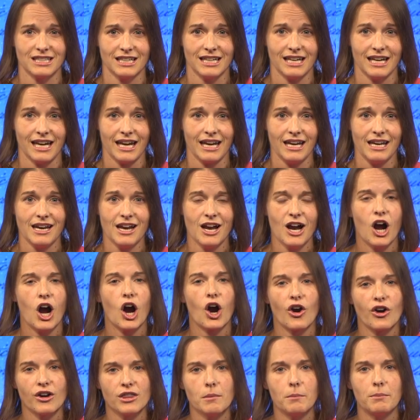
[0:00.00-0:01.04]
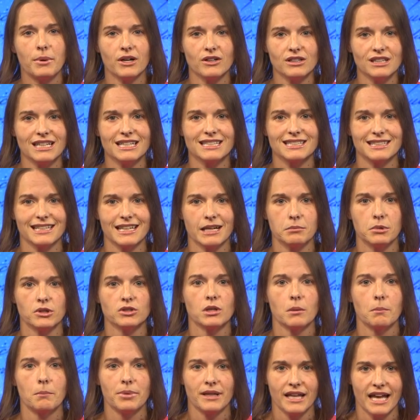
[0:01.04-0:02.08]
today are in the buildings
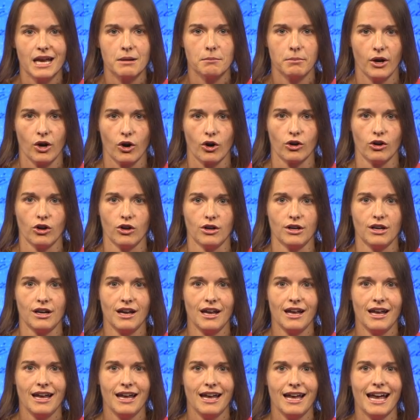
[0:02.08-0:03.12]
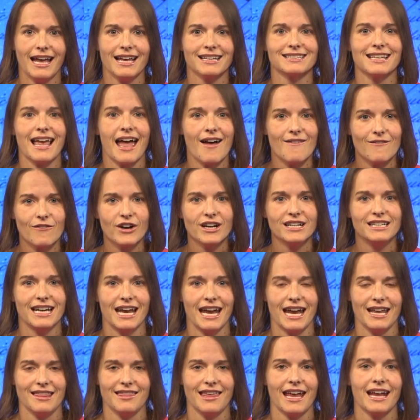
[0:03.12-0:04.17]
labeled Planned Parenthood, as every
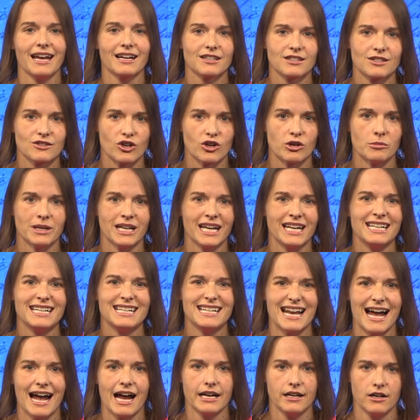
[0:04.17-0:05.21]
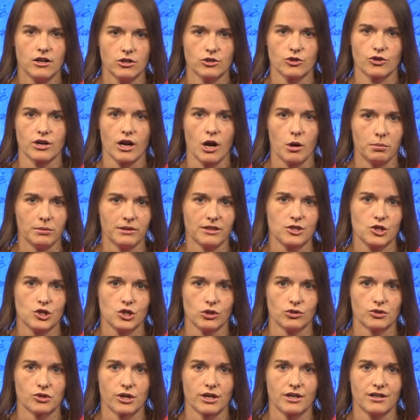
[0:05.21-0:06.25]
day they exterminate nine hundred helpless
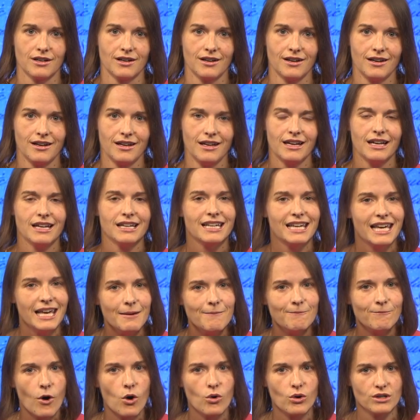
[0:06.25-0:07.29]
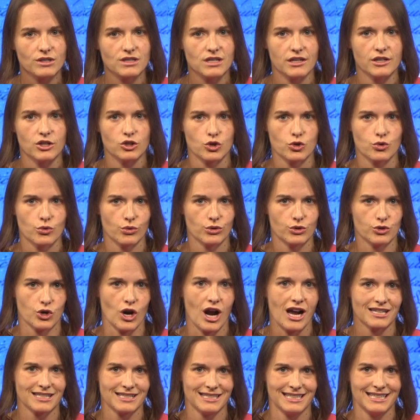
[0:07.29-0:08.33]
children. Keep focused on the true
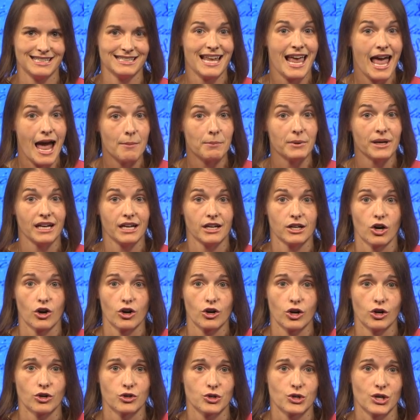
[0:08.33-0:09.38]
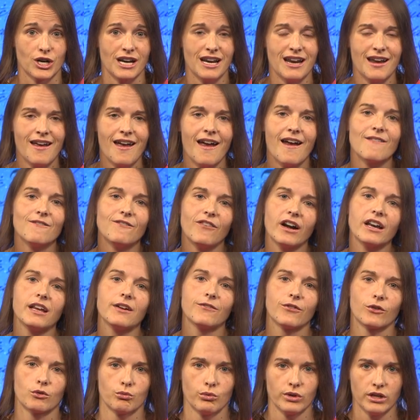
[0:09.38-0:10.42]
atrocities happening in our country and fighting
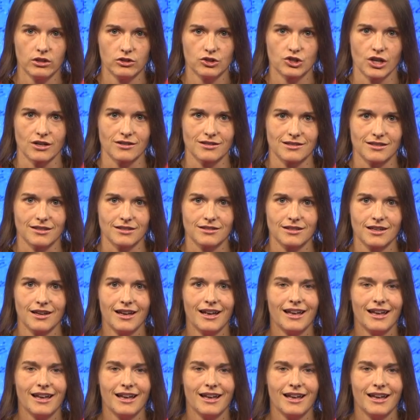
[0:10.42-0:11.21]
for real justice,